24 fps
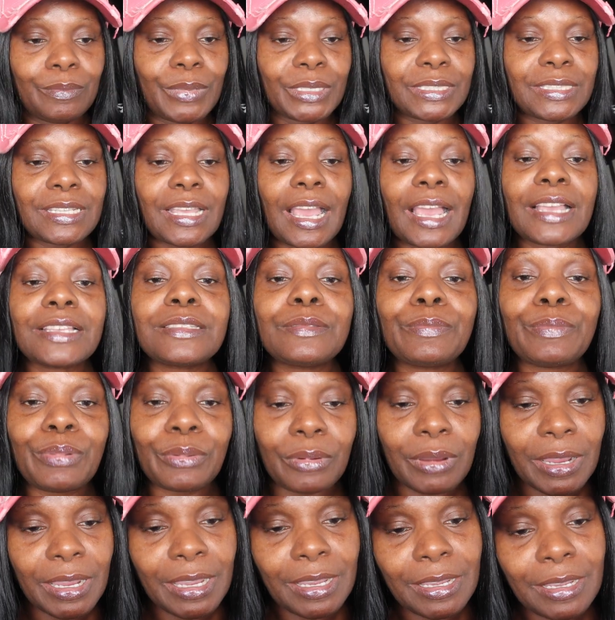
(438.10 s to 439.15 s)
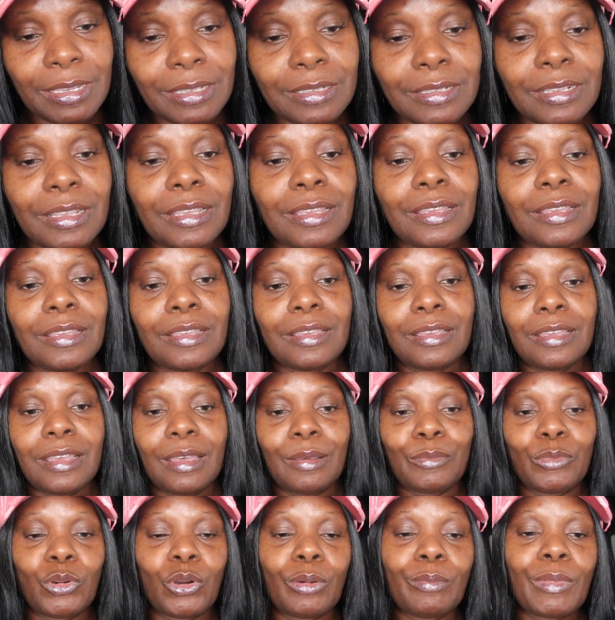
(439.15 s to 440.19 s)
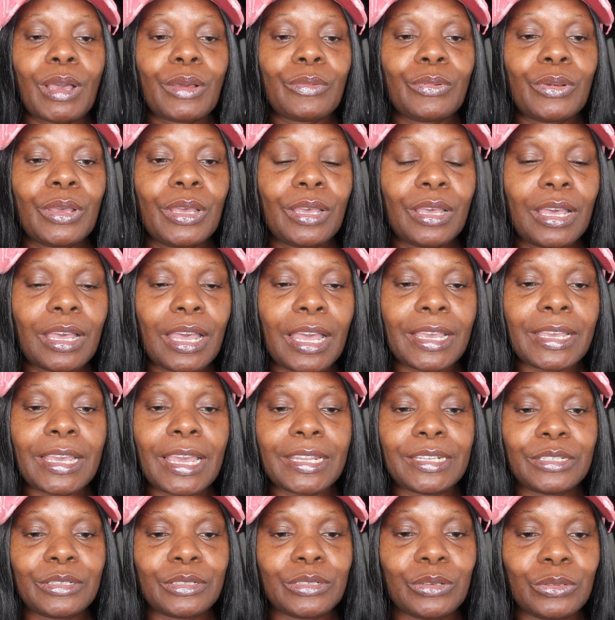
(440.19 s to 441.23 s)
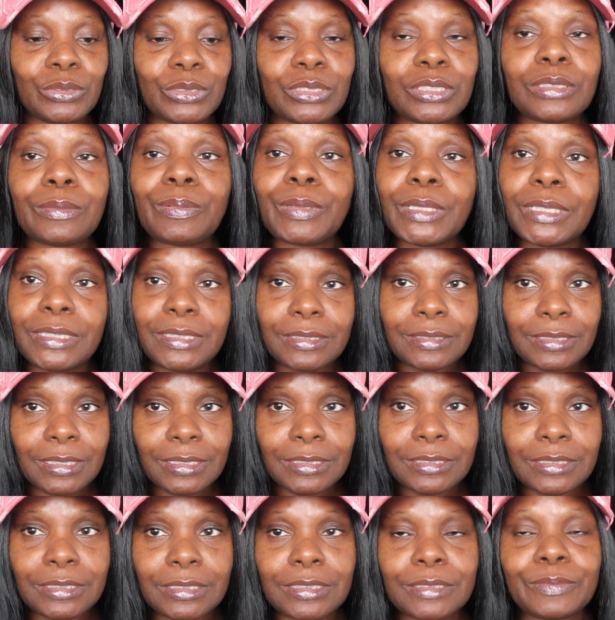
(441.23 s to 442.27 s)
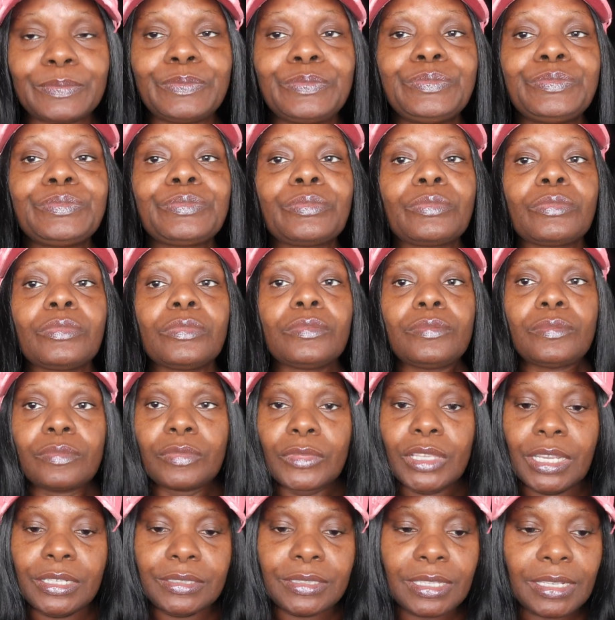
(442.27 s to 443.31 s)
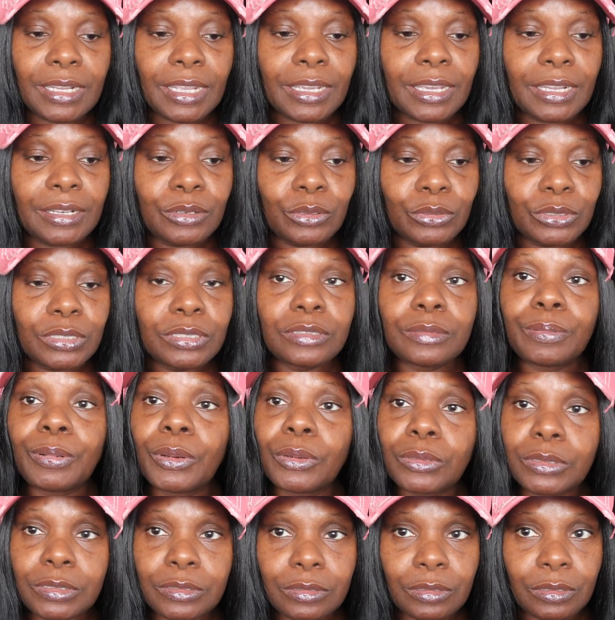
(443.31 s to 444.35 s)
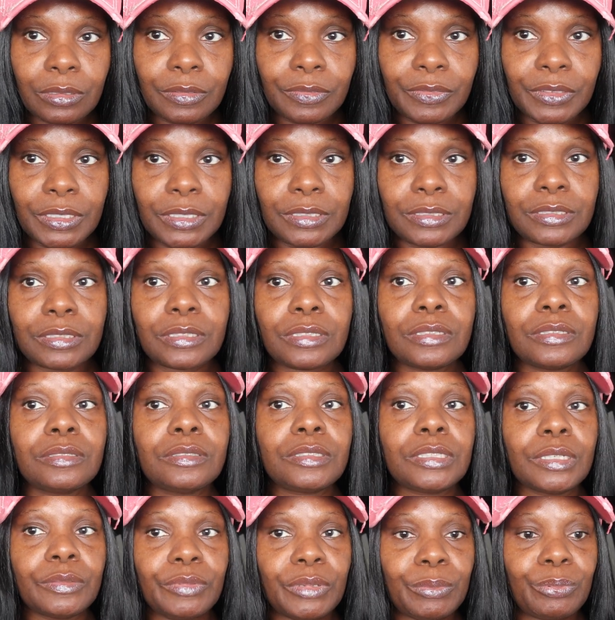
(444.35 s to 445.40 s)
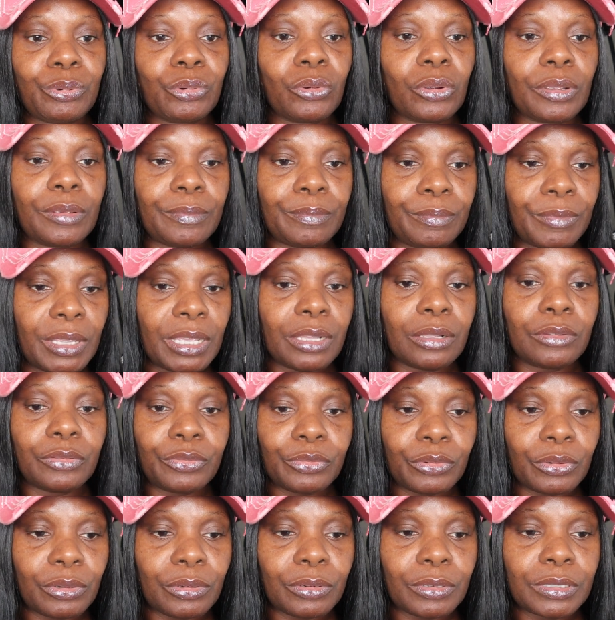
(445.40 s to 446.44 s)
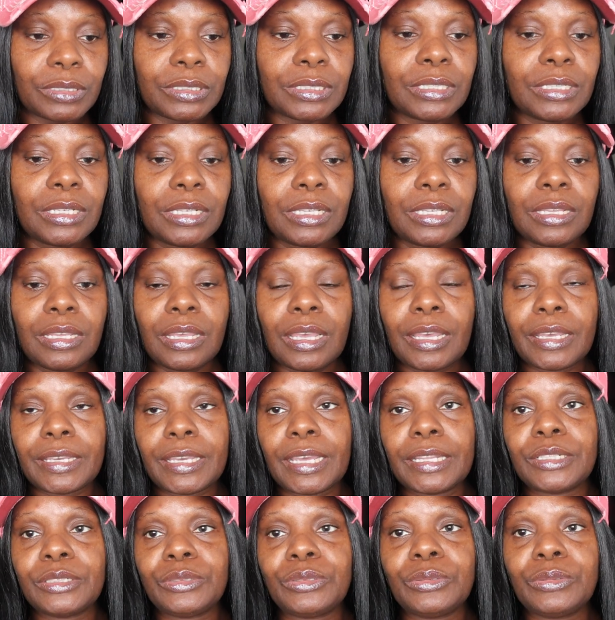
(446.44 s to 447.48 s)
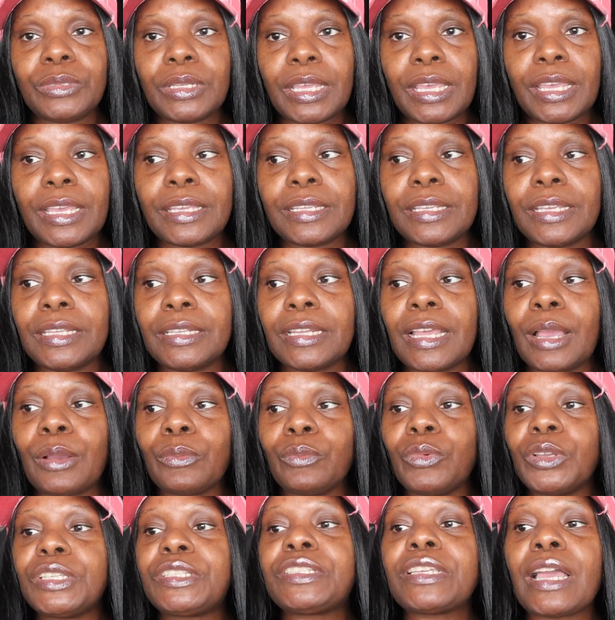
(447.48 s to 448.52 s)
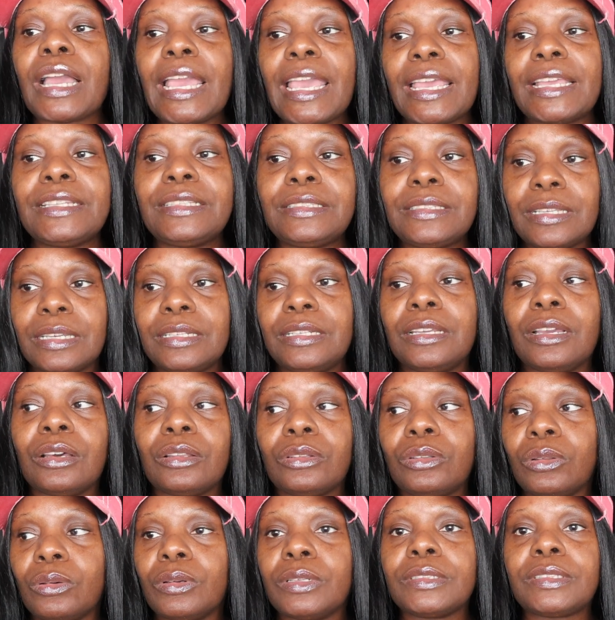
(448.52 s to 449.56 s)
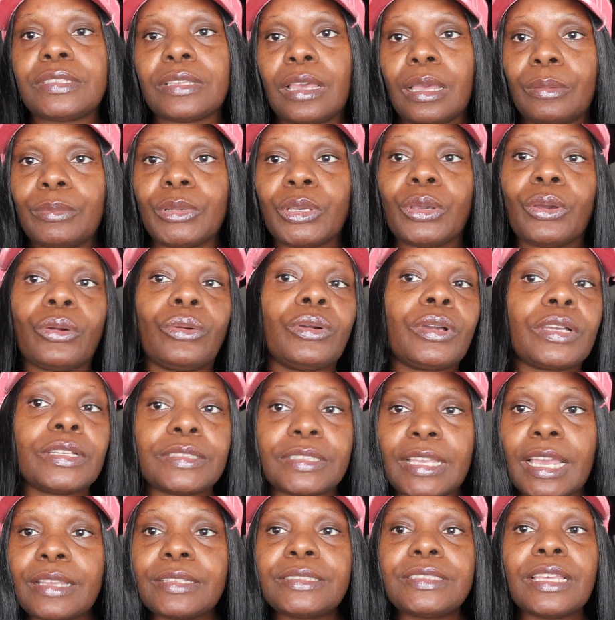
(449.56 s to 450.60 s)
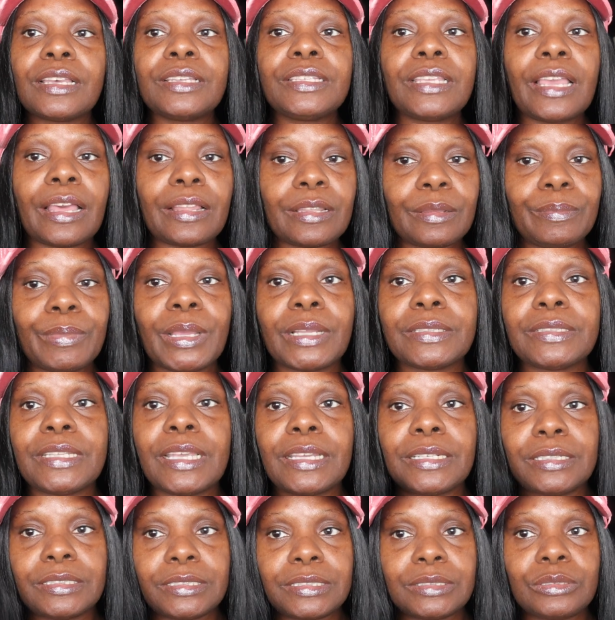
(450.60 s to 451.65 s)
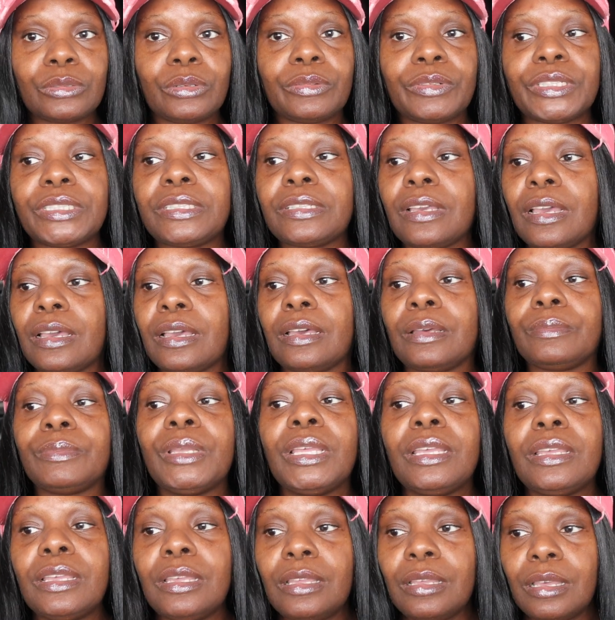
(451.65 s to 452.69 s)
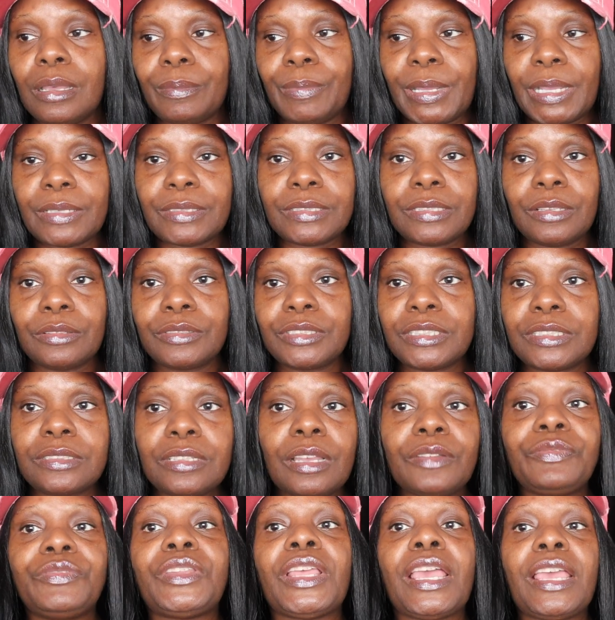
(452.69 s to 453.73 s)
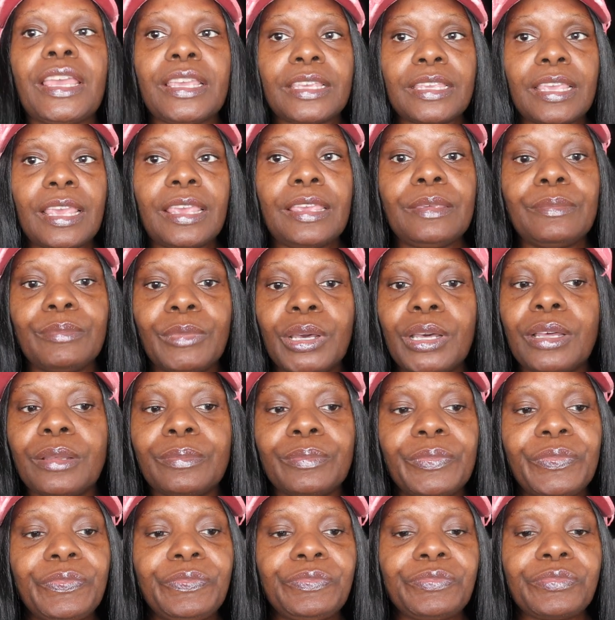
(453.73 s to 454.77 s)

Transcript: Besides Brad, I'm on my, I gotta go to the police station. And then I gotta go to the post office to report mail fraud. I got to do that. And I wish I had done it a long time ago because I'll tell y'all about that in story time about some stuff that had came up.